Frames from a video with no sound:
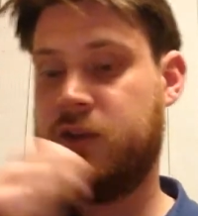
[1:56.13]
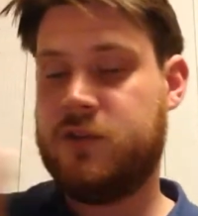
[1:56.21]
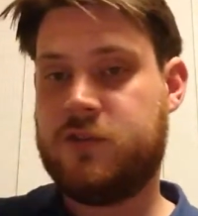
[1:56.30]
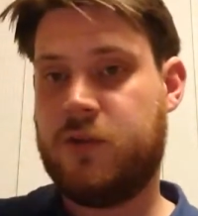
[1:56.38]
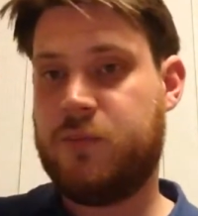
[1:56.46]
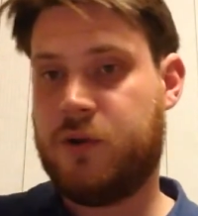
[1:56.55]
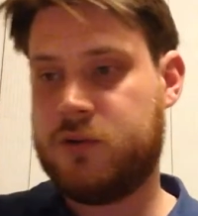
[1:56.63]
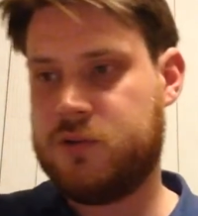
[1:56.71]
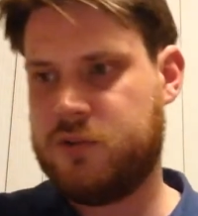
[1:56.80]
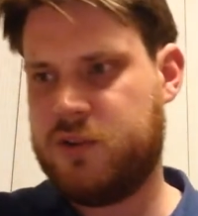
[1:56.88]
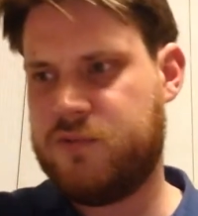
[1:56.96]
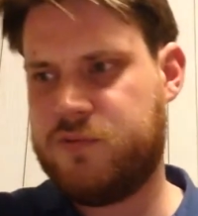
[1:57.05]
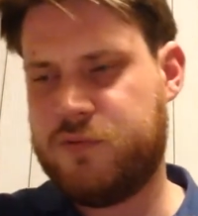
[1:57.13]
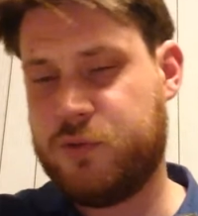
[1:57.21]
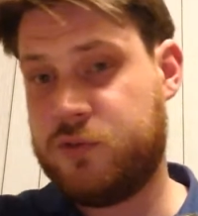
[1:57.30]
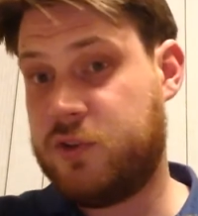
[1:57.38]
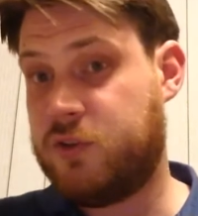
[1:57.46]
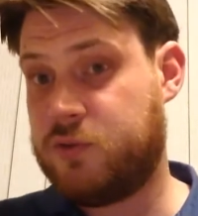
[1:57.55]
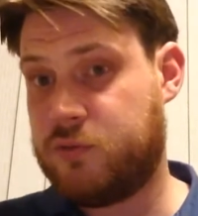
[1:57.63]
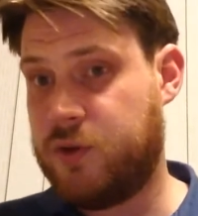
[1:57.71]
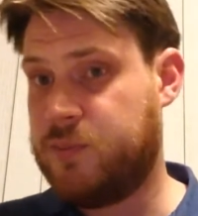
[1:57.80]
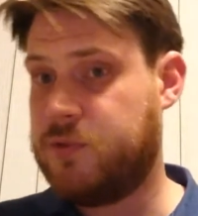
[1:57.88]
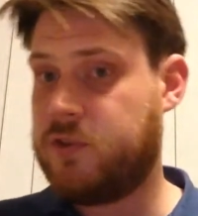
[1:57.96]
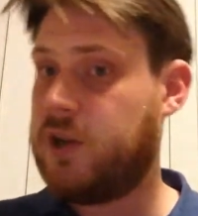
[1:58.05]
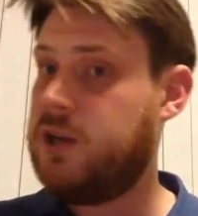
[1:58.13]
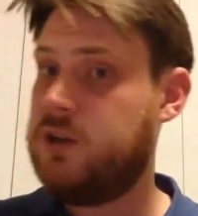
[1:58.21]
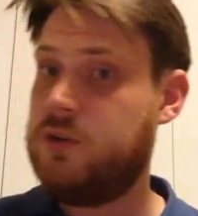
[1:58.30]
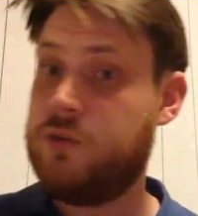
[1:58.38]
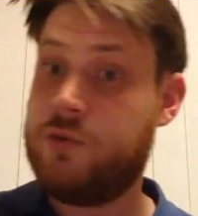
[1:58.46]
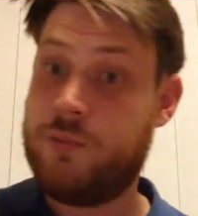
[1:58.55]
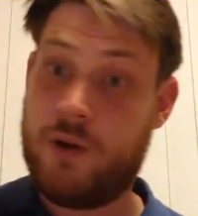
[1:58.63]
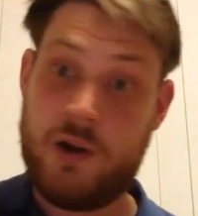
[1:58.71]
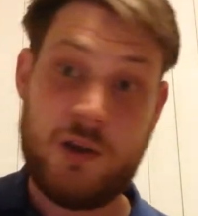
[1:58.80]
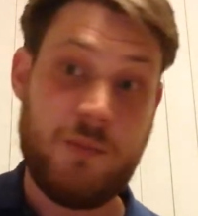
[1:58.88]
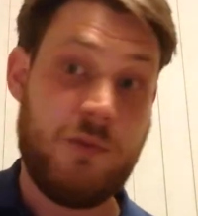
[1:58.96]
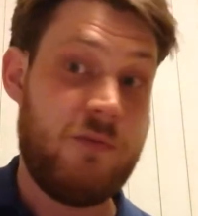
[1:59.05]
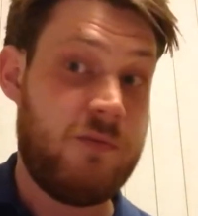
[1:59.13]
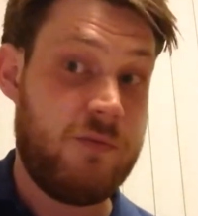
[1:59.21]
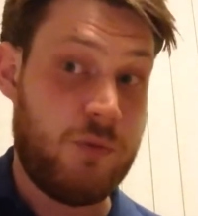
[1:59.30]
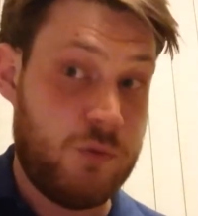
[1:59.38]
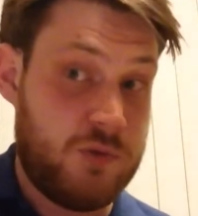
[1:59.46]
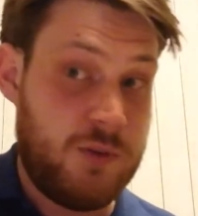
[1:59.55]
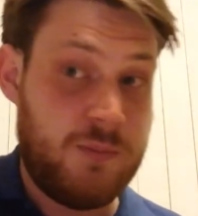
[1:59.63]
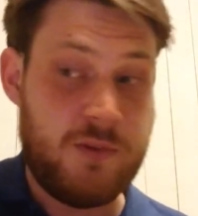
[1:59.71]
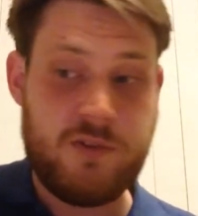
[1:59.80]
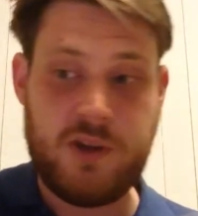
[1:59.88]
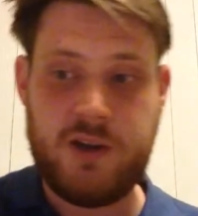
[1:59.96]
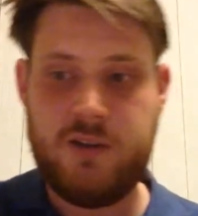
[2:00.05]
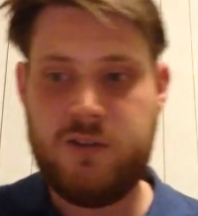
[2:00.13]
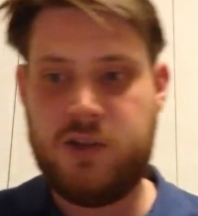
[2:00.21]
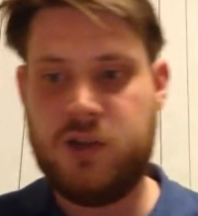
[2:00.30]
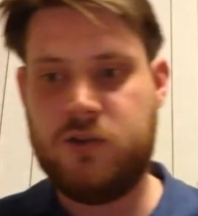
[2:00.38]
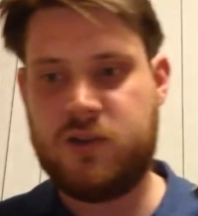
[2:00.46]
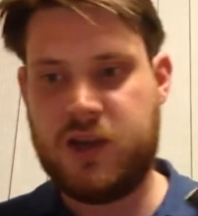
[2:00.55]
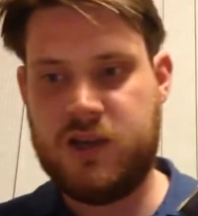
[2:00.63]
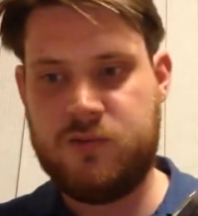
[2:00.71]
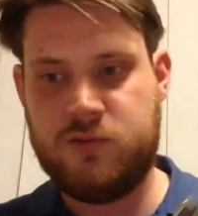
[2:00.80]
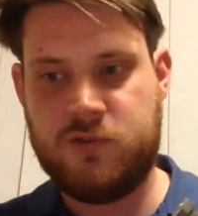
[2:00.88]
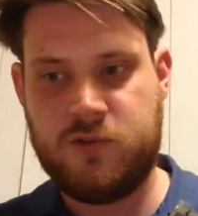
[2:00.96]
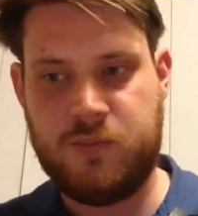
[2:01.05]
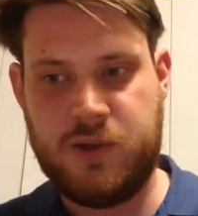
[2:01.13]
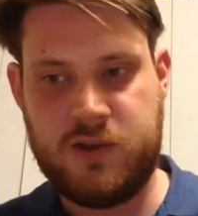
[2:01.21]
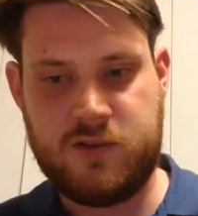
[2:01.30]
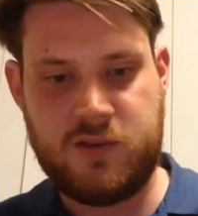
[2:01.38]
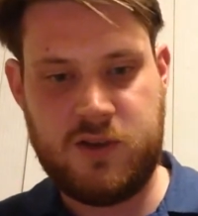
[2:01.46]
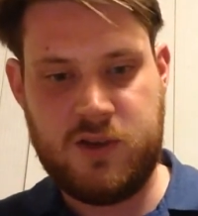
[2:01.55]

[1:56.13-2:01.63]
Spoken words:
So bottled at 43% in North America, but 40% in the UK, which is a bit